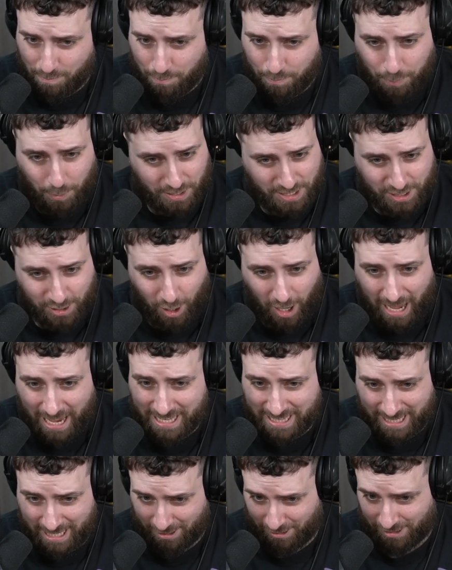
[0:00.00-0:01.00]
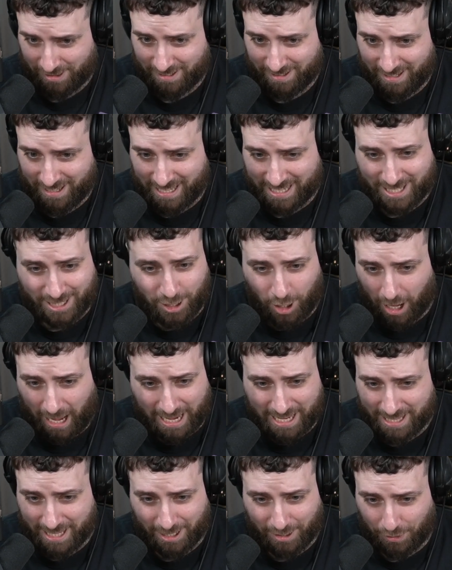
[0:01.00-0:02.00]
Oh, it's not ideal. It's not
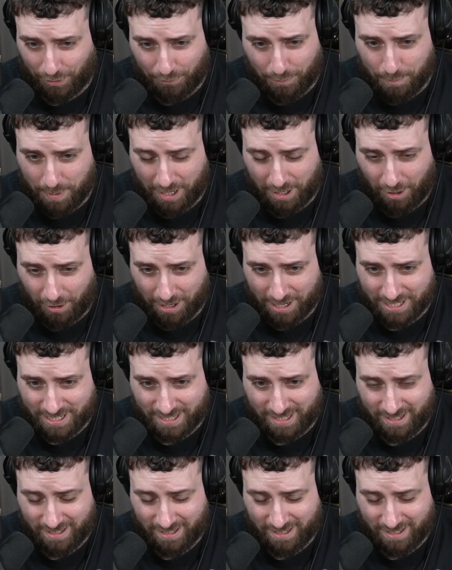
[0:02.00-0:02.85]
ideal, if I'm being honest.